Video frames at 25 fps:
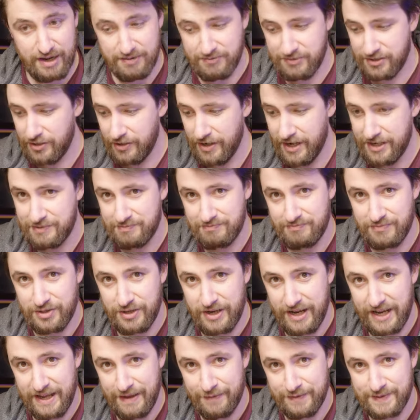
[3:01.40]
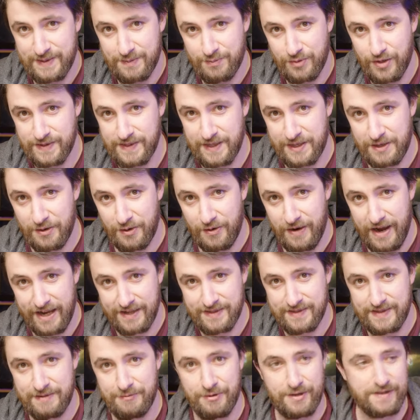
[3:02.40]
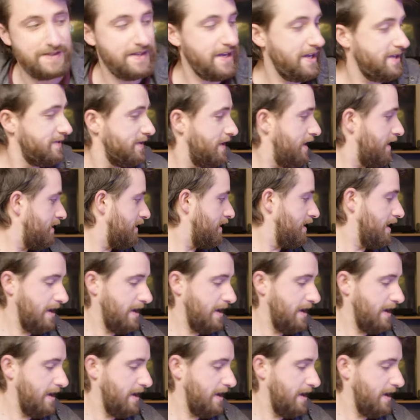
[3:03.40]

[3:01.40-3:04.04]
I, should I, should I give some music a crack, see what it sounds like?